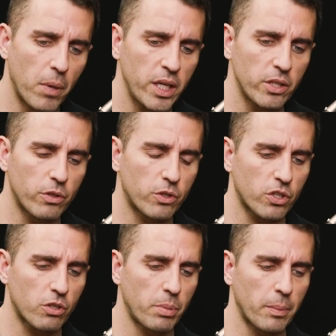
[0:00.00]
money,
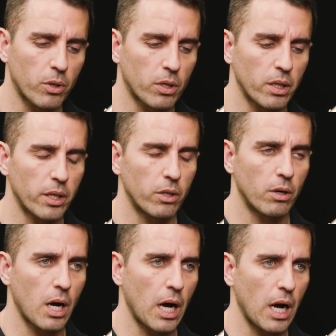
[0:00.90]
just so people are
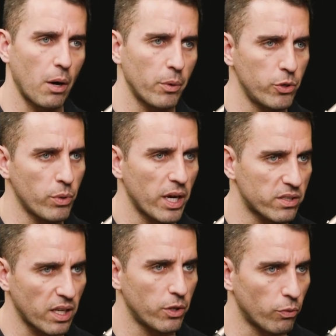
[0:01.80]
clear, uh, when you
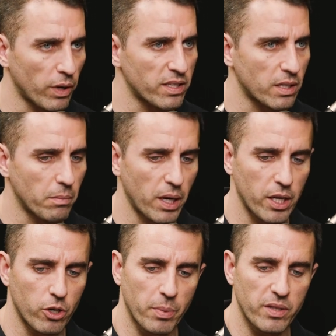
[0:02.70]
guys say you're raising
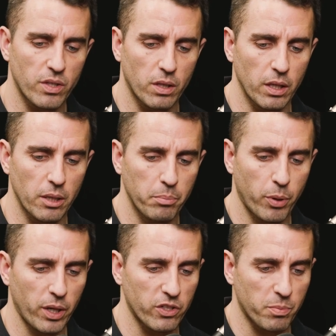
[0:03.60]
money, you're basically
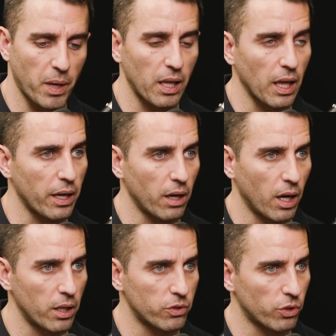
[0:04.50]
putting a spotlight
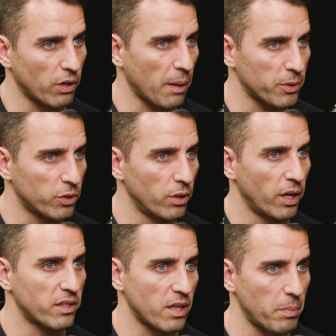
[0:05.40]
on certain
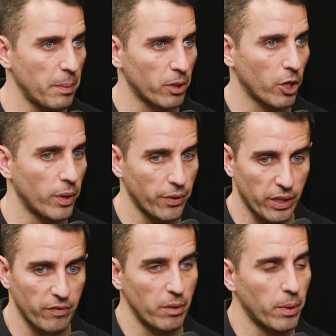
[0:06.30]
opportunities. And then people are going and
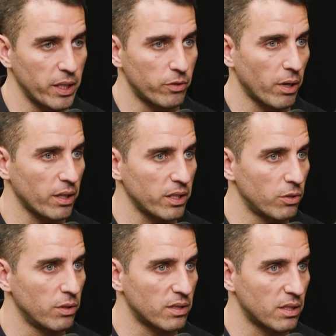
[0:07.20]
they're giving the money directly
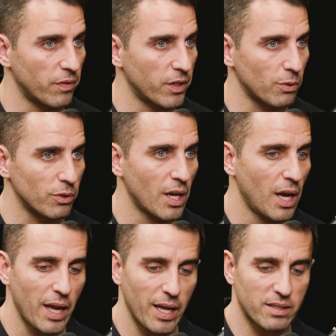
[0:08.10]
to these individuals.
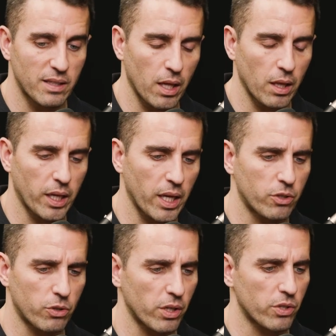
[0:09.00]
Correct. It's not like a
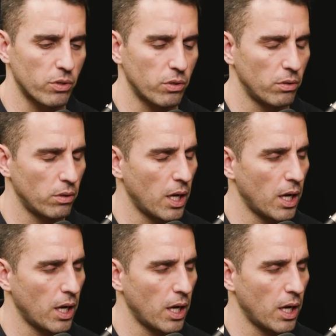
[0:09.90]
traditional.